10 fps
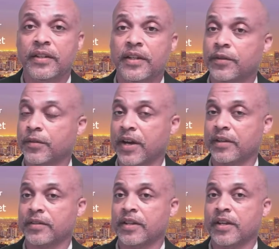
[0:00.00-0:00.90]
either at
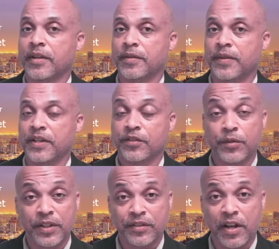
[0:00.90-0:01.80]

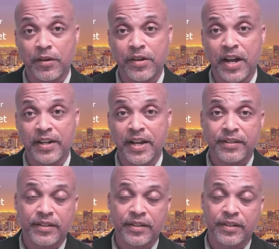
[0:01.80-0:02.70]

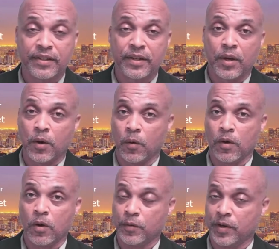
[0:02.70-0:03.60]
thescootingscholar.net
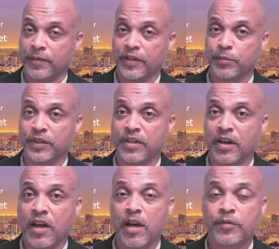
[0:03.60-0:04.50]
or over at
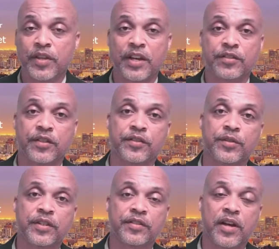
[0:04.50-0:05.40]

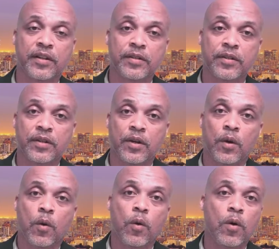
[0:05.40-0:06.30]
facebook.com/thescootingscholar
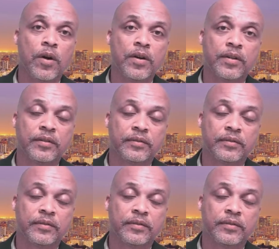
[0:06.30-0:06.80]
or